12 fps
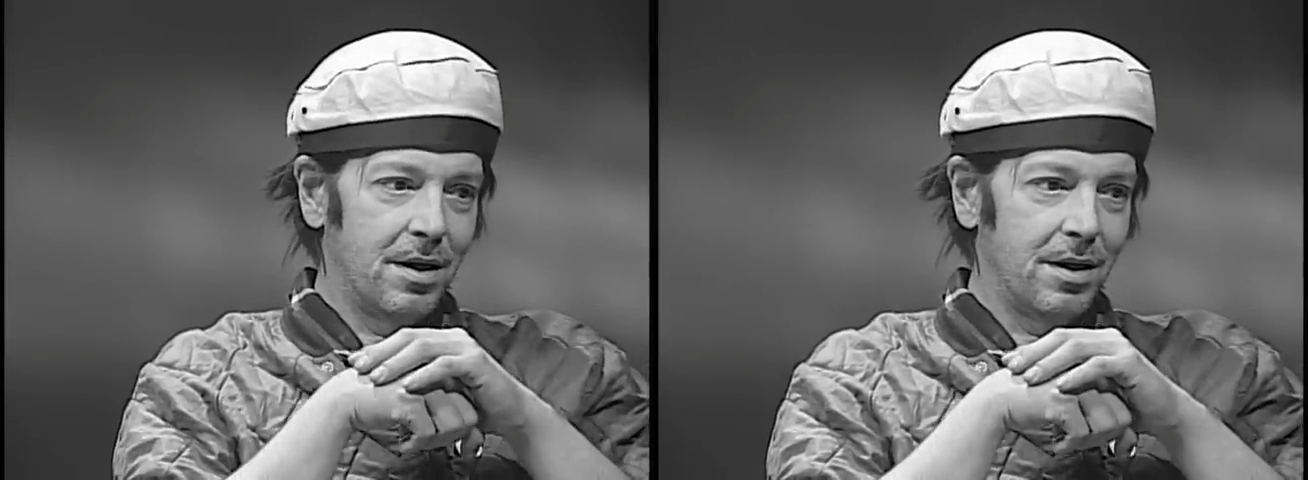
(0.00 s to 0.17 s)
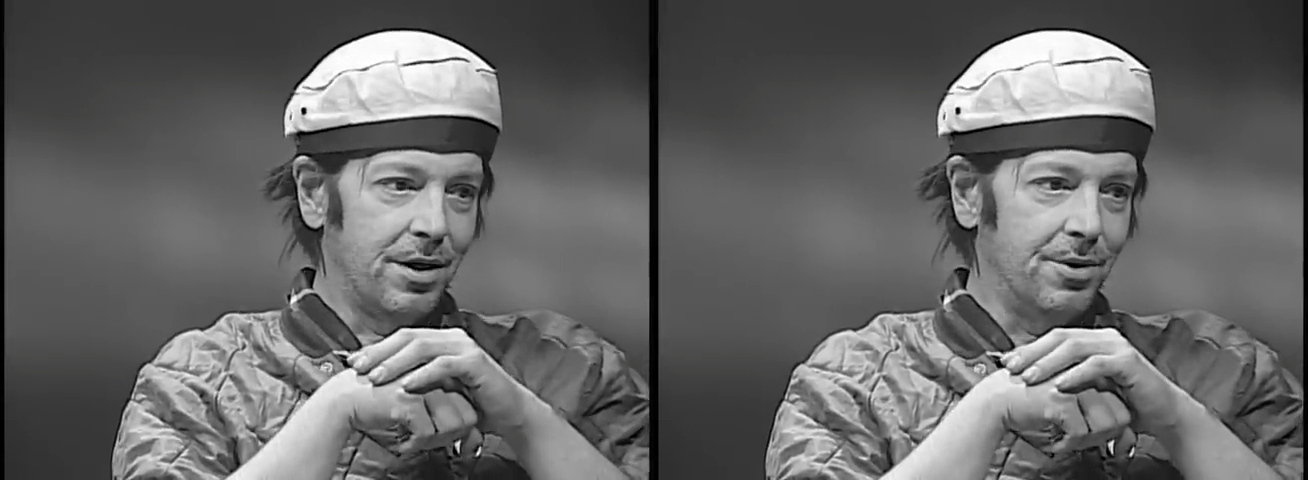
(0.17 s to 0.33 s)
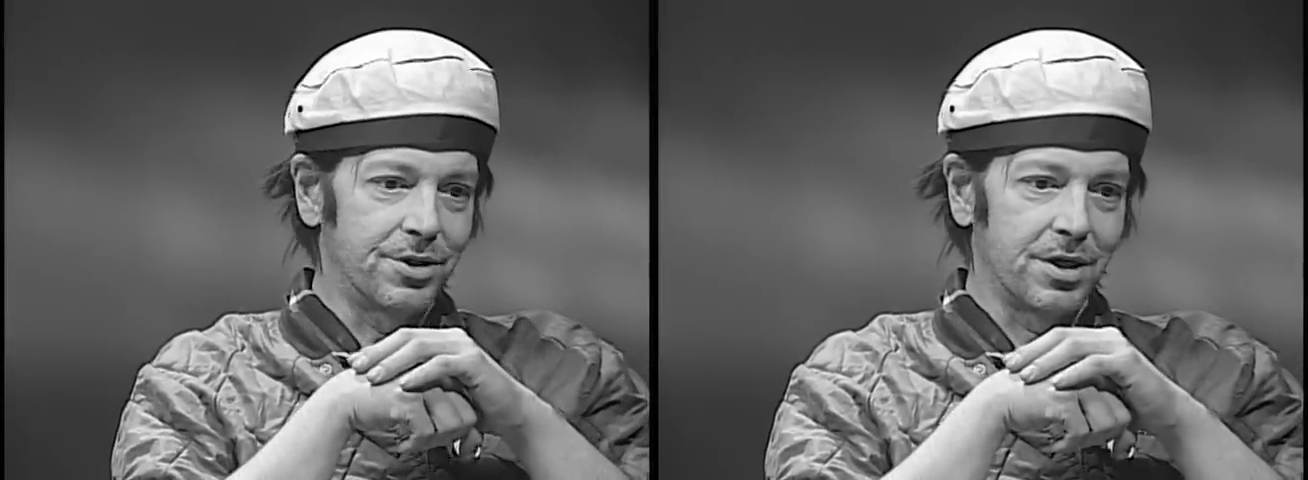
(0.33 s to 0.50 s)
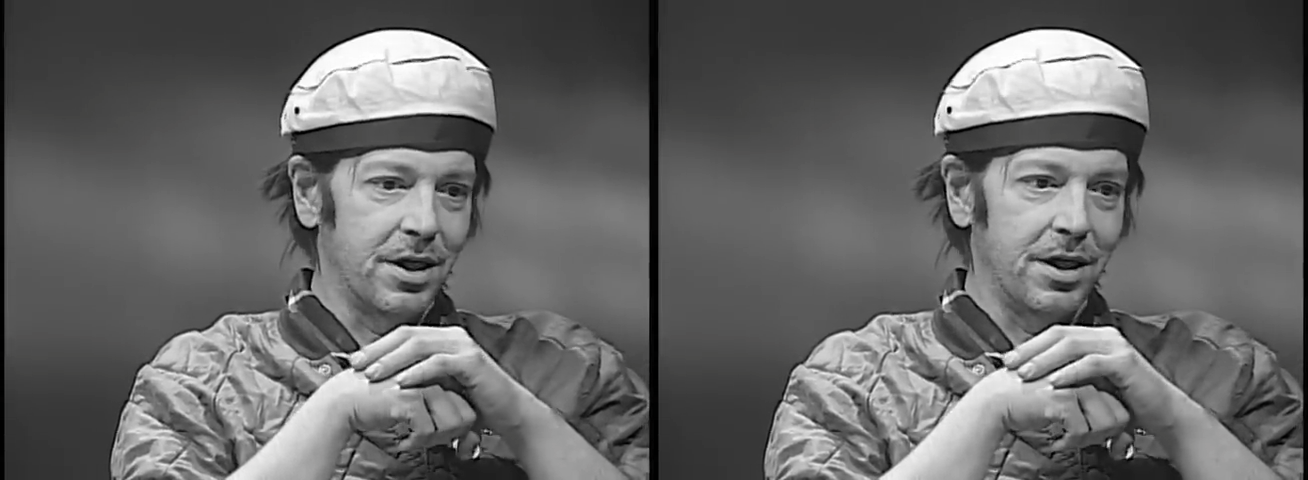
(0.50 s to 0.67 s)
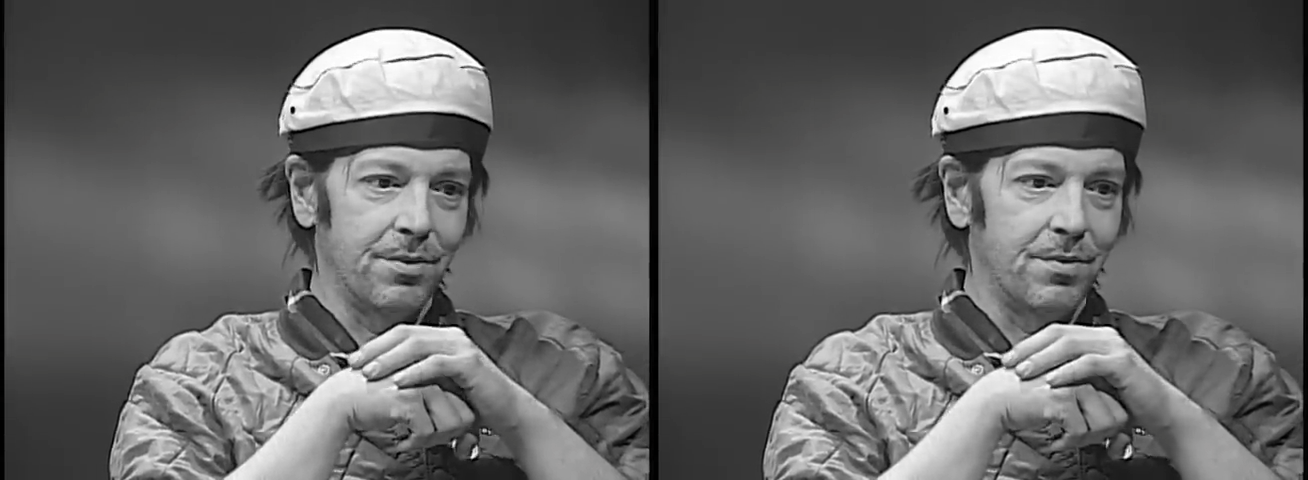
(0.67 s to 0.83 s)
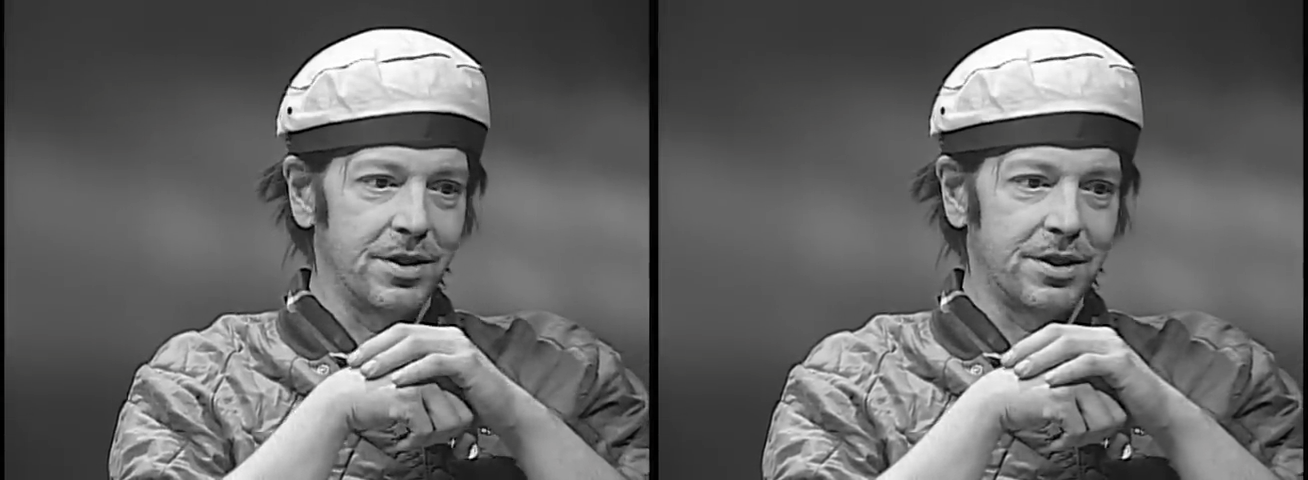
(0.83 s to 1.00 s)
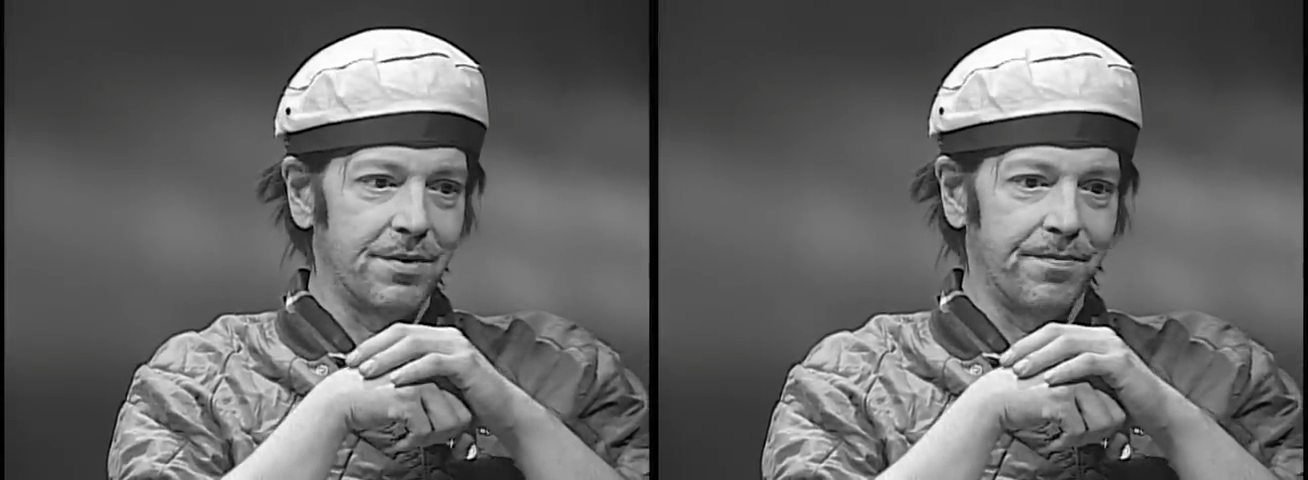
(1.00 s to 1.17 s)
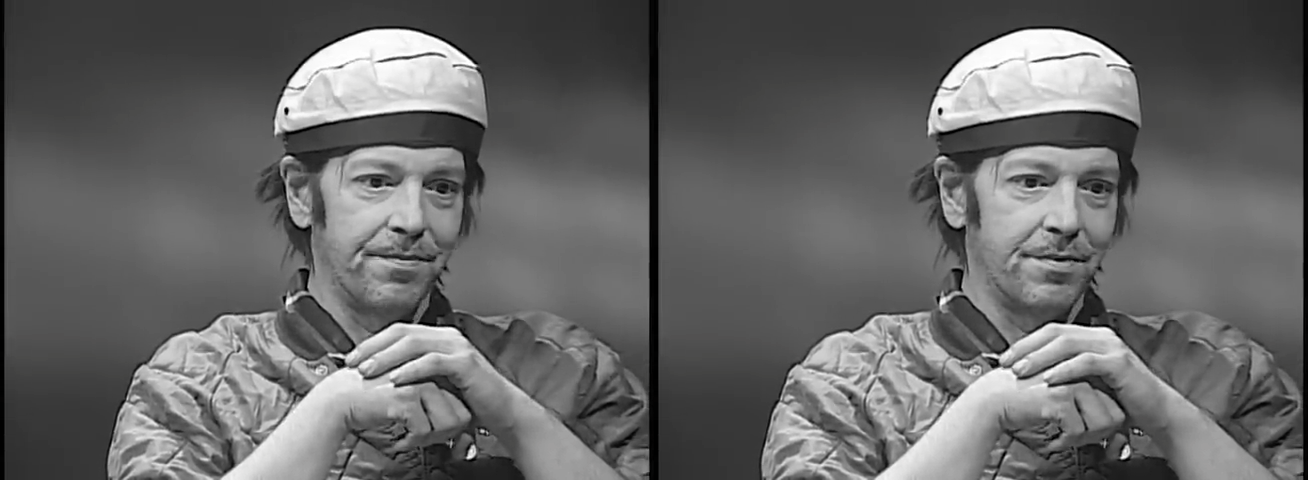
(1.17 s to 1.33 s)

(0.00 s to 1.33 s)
usually it was the,